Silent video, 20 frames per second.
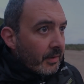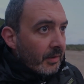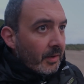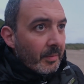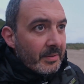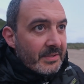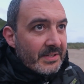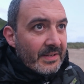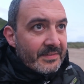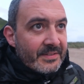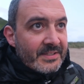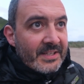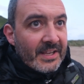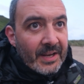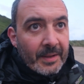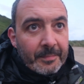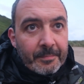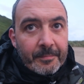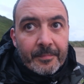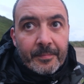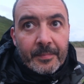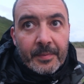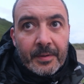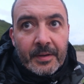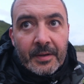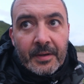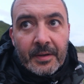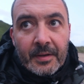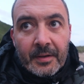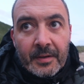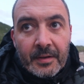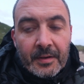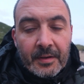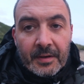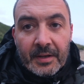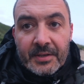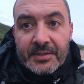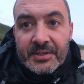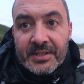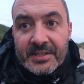Myself set up.
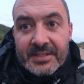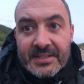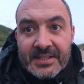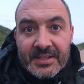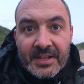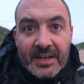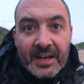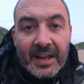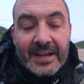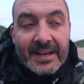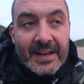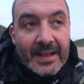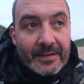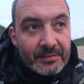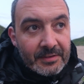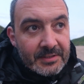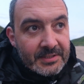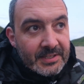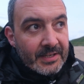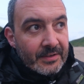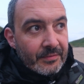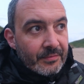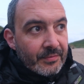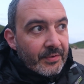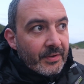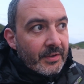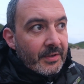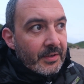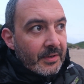As you can see, the light levels have